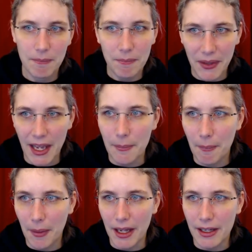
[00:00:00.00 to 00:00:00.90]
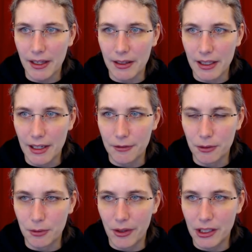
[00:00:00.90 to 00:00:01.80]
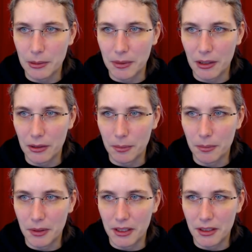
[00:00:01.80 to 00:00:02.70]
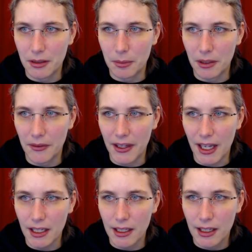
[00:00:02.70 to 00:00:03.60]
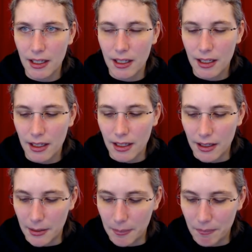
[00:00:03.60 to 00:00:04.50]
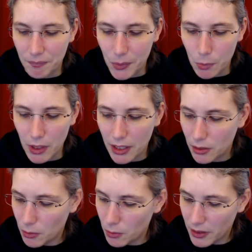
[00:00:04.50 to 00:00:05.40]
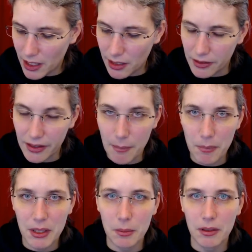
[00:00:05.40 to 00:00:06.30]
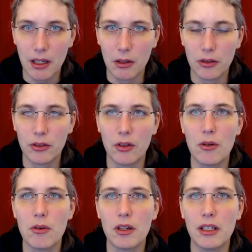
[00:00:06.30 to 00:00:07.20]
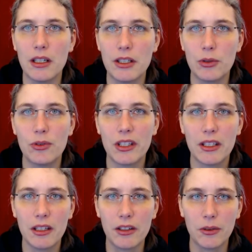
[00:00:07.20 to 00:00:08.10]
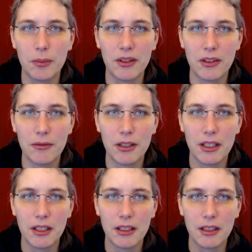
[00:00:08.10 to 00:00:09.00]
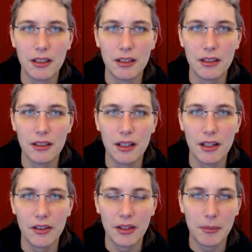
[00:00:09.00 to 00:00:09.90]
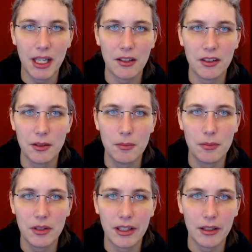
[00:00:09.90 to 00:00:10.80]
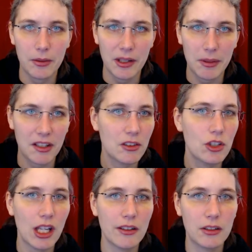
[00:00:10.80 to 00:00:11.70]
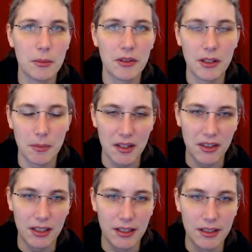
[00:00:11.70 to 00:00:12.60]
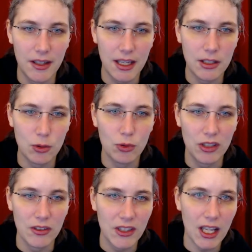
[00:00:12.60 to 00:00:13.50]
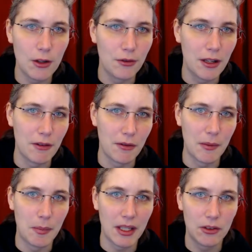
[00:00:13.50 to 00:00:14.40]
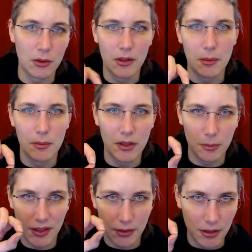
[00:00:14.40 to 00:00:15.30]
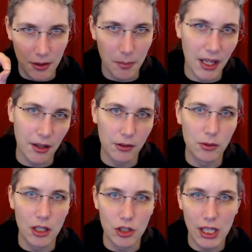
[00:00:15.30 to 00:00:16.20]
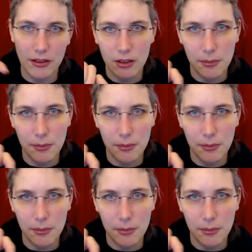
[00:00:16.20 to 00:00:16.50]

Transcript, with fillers: yeah, I'll, I'll have to think about a bit about that. Um, I know that some people are also uh, using a specific, uh, uh some custom some custom shell scripts that basically they use instead of FFmpeg, so they specify the path to their shell script